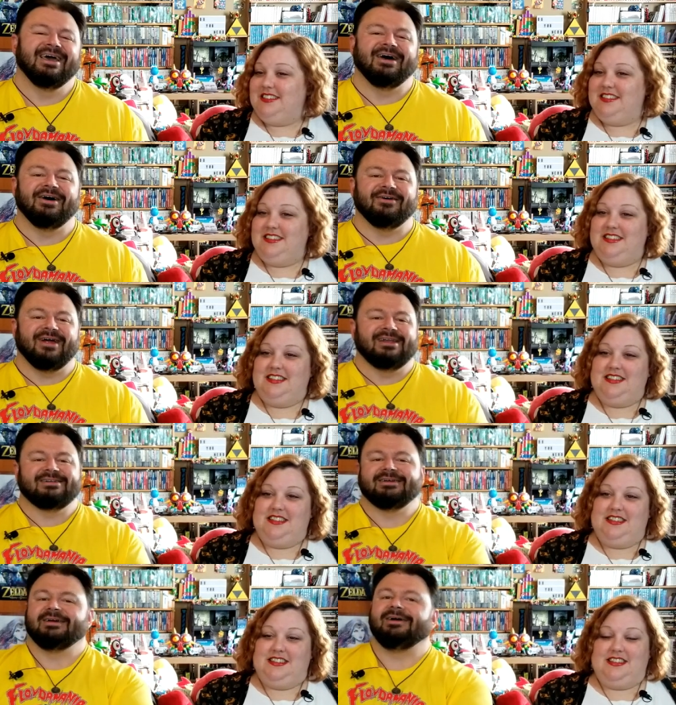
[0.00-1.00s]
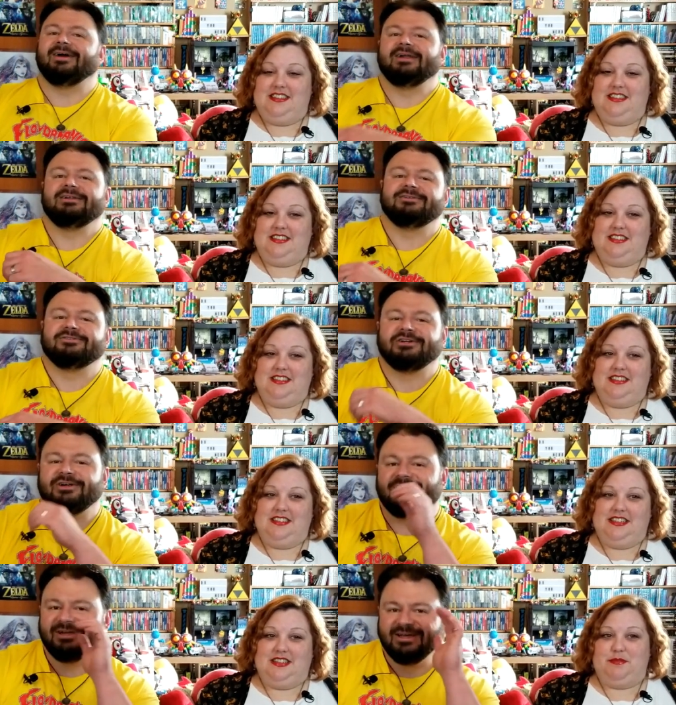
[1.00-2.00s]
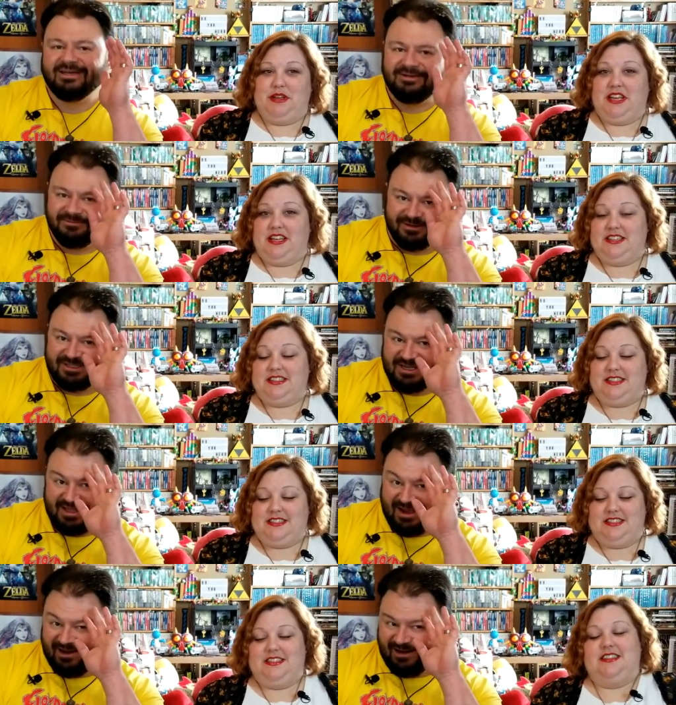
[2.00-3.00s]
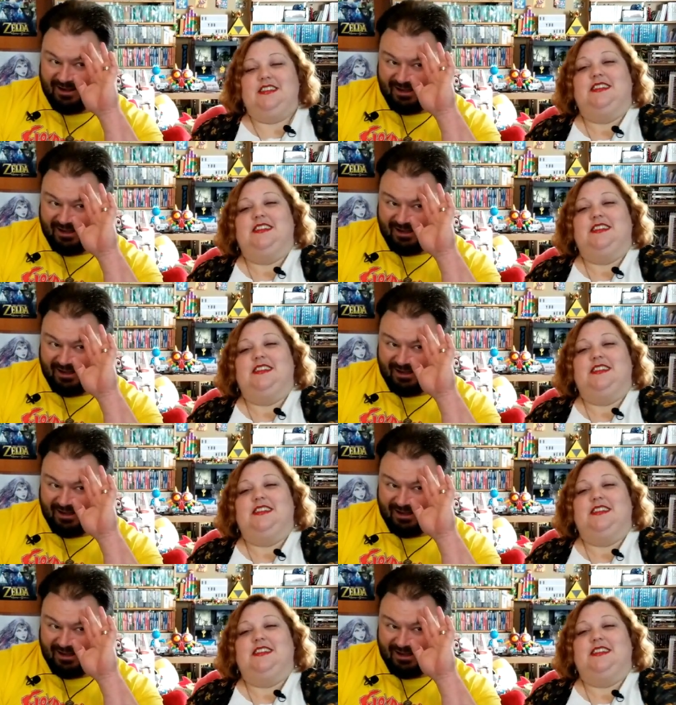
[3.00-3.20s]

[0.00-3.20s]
Speaker 1: All right. All right. Your turn. That's my guess. Reach in there.